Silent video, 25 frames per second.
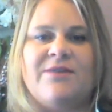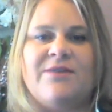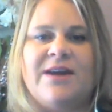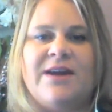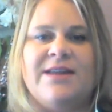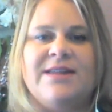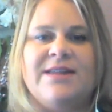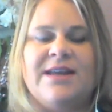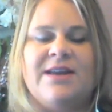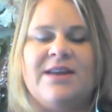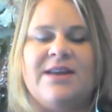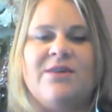
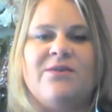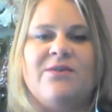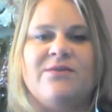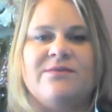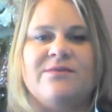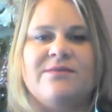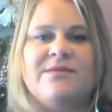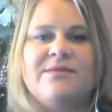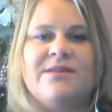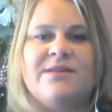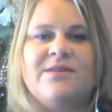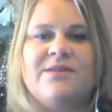right? They don't,
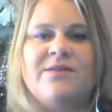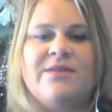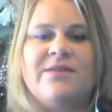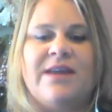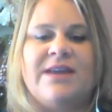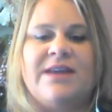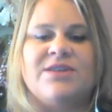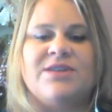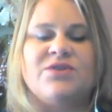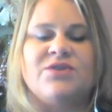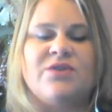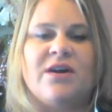
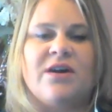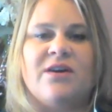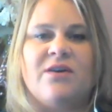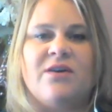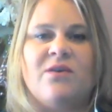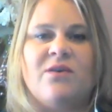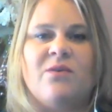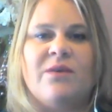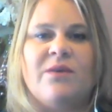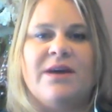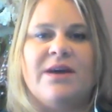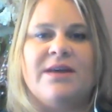they
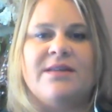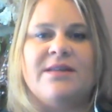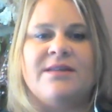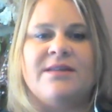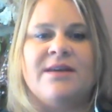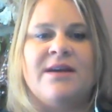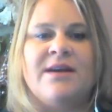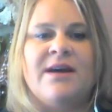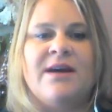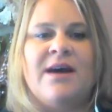struggle with